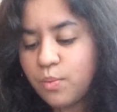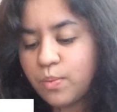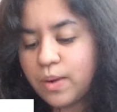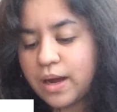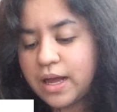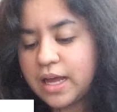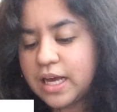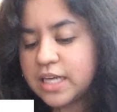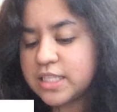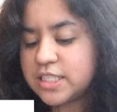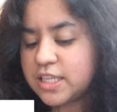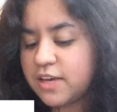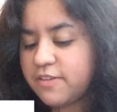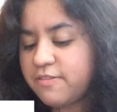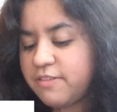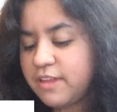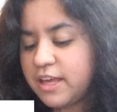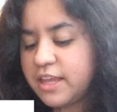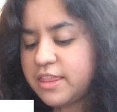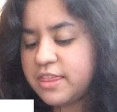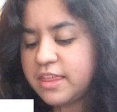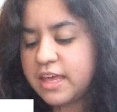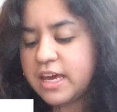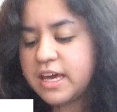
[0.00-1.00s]
while I
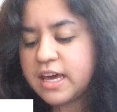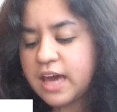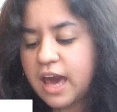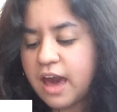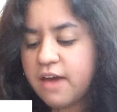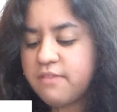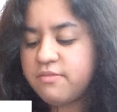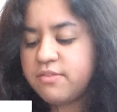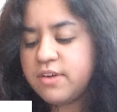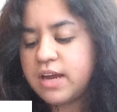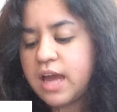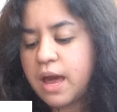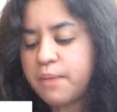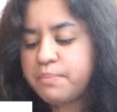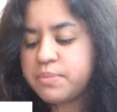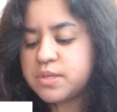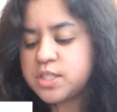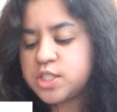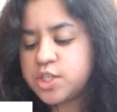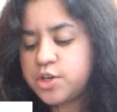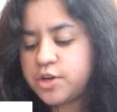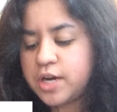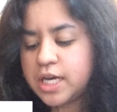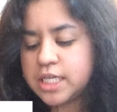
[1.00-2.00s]
definitely think every
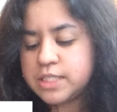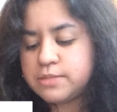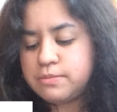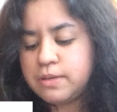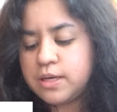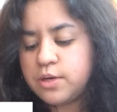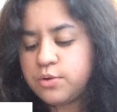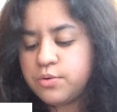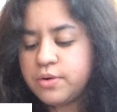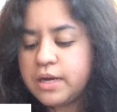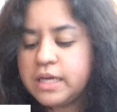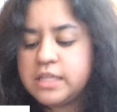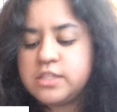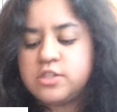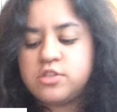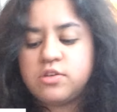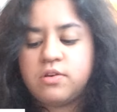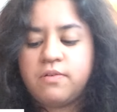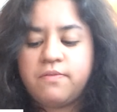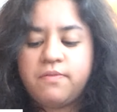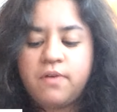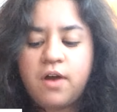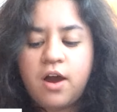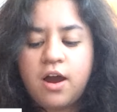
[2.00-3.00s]
episode has been great
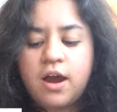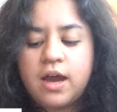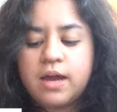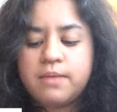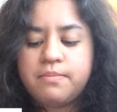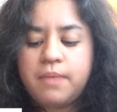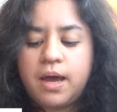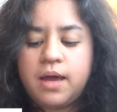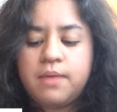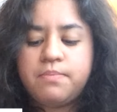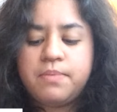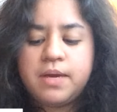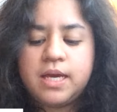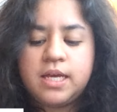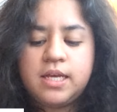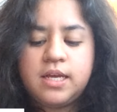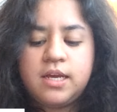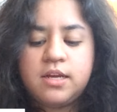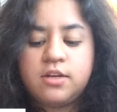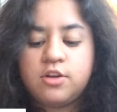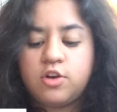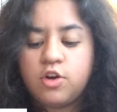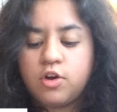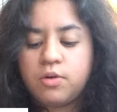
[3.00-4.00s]
so far, in my
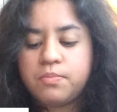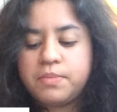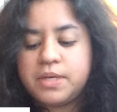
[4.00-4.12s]
opinion, Girl